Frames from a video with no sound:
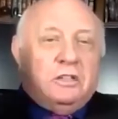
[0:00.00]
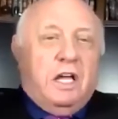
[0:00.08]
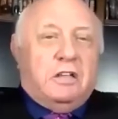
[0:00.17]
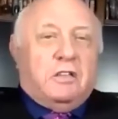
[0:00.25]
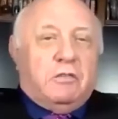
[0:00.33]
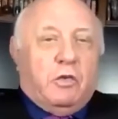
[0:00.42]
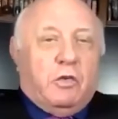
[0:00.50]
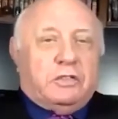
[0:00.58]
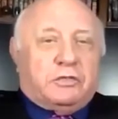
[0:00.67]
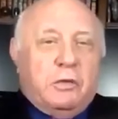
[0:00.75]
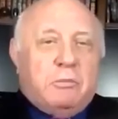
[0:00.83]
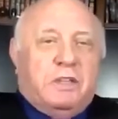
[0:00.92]
Take the
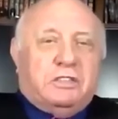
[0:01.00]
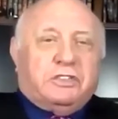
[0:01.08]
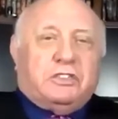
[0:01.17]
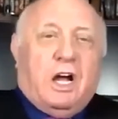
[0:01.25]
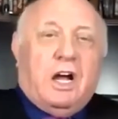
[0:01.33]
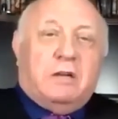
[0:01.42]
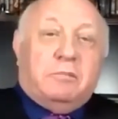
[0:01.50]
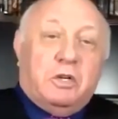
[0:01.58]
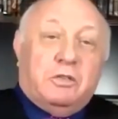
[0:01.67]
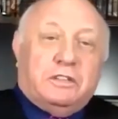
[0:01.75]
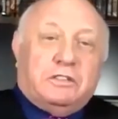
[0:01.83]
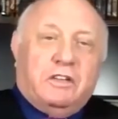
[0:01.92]
voice from this side,
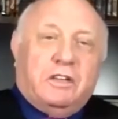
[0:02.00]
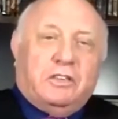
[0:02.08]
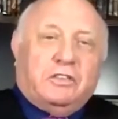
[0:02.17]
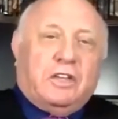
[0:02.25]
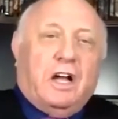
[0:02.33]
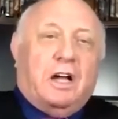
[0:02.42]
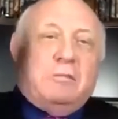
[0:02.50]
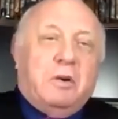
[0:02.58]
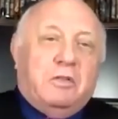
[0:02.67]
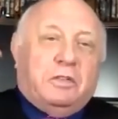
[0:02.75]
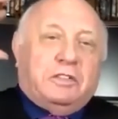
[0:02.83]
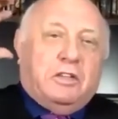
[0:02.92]
move it to this side,
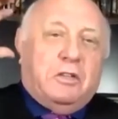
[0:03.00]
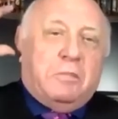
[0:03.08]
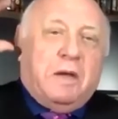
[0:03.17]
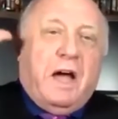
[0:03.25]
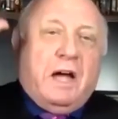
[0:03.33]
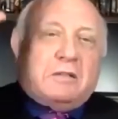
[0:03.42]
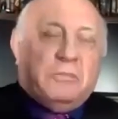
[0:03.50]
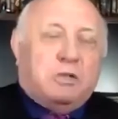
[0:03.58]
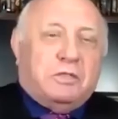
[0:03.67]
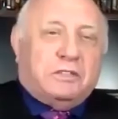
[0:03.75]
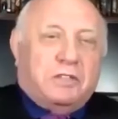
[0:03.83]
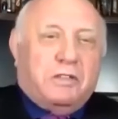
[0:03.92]
move it to the back,
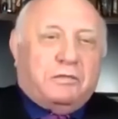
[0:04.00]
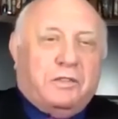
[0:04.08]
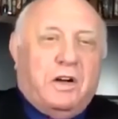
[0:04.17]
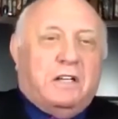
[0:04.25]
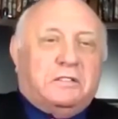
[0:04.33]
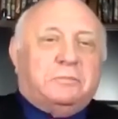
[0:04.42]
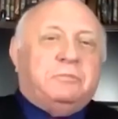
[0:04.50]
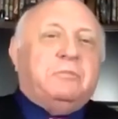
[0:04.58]
move it to the front.